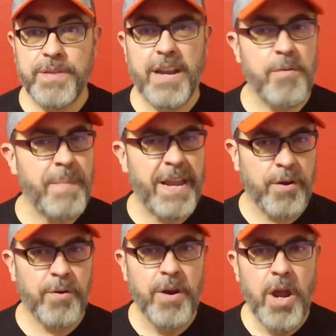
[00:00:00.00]
that or make
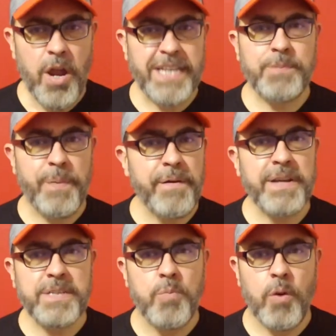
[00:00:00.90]
her
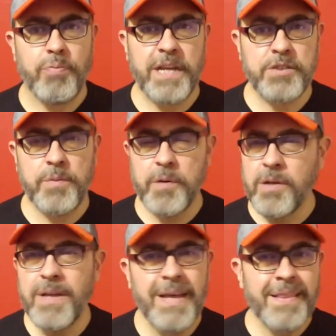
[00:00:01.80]
experience more pleasurable,